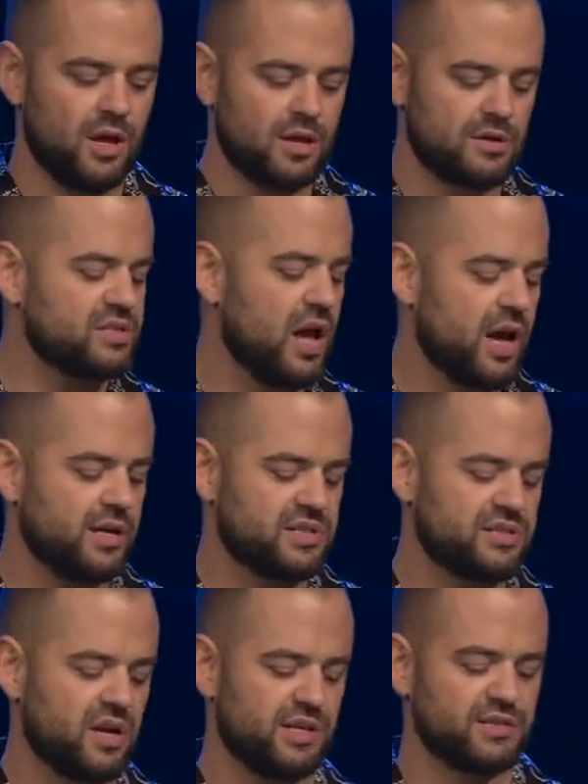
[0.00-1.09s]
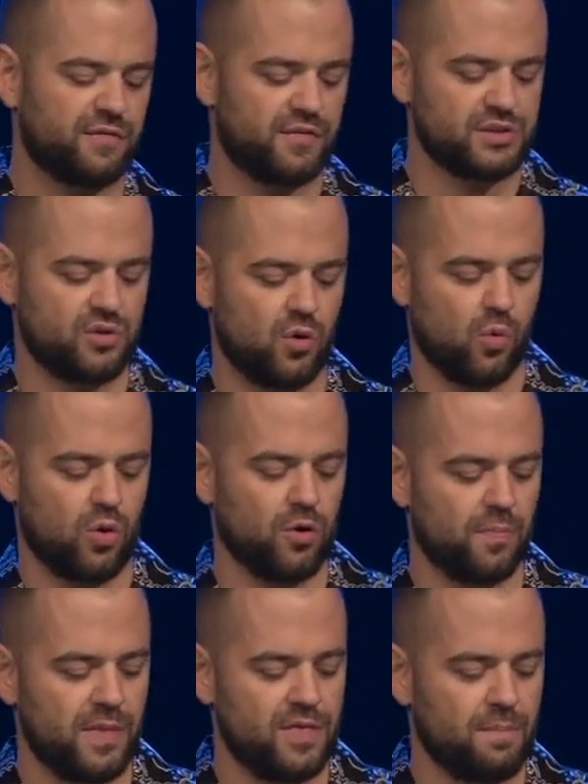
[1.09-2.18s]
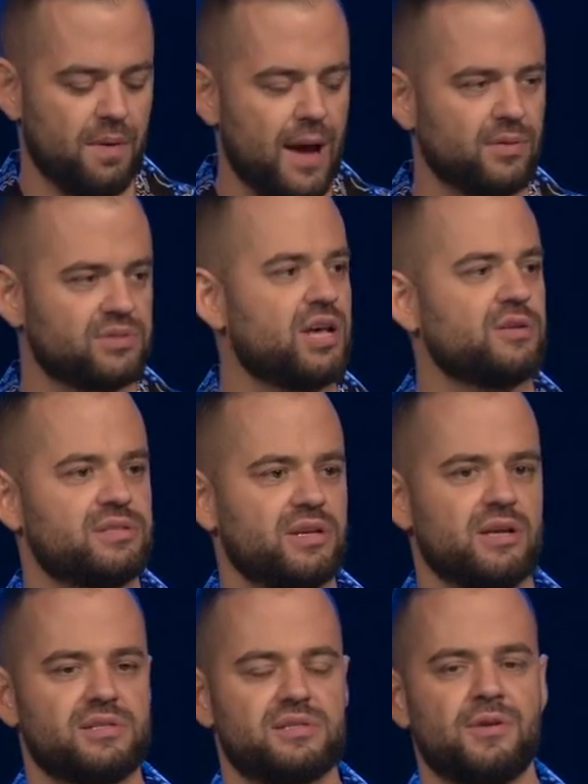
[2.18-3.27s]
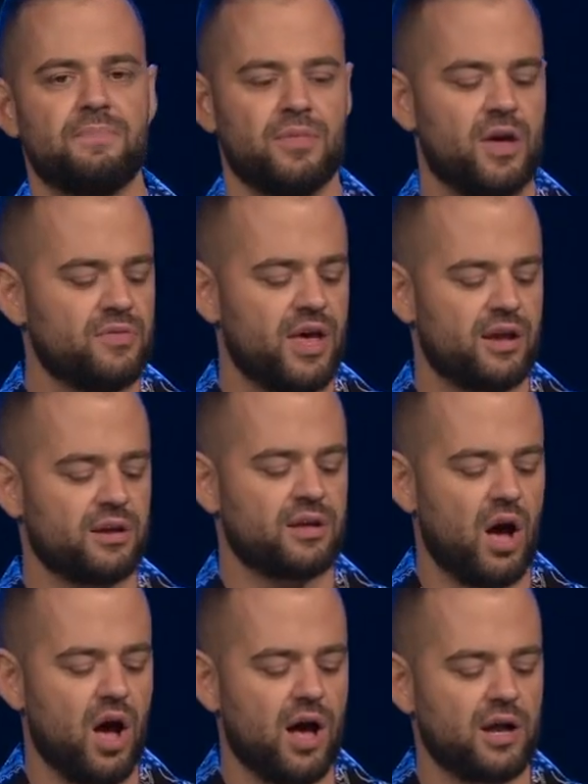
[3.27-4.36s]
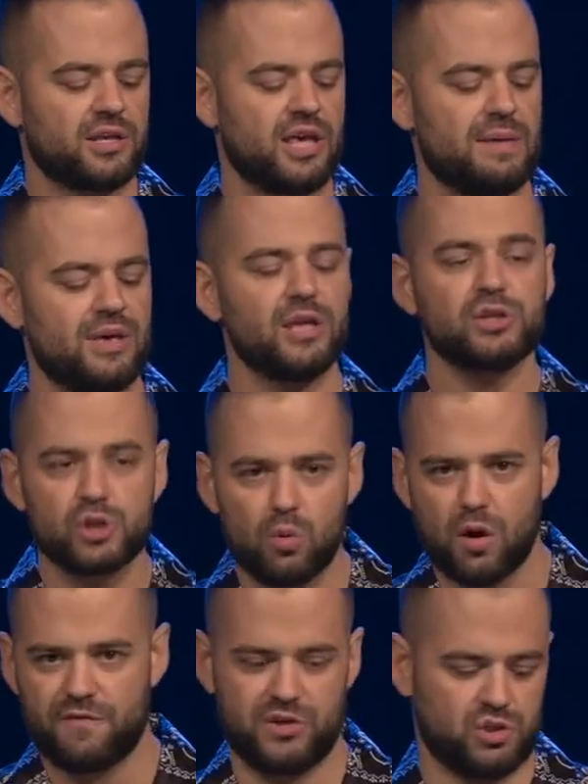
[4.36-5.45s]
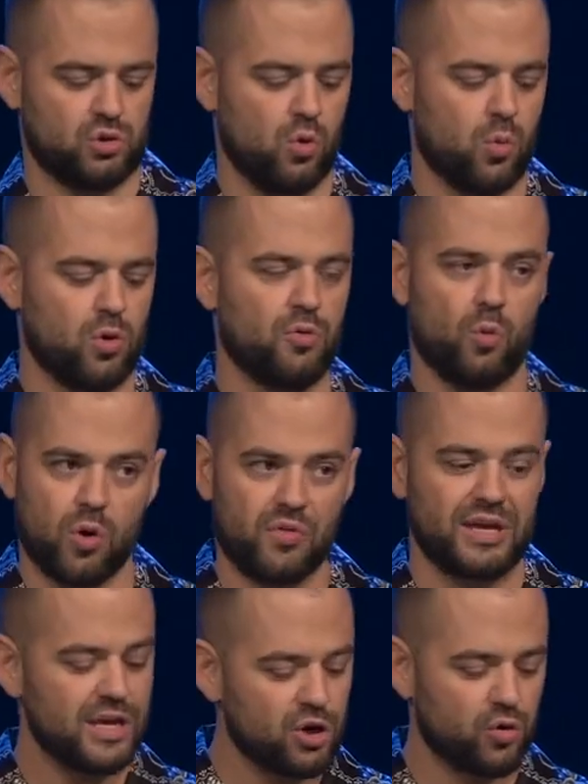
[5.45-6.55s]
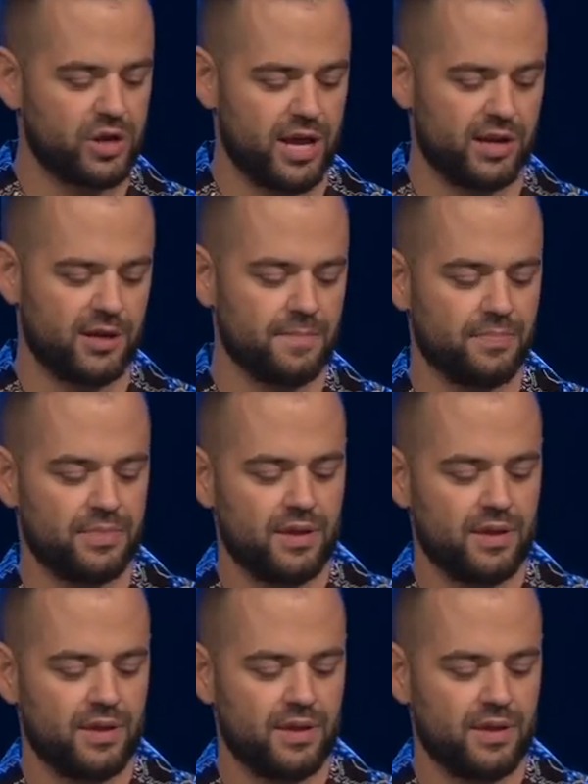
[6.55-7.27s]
Now, science studies the physical world, and the Bible tells us that God came into our physical world, the world that he created,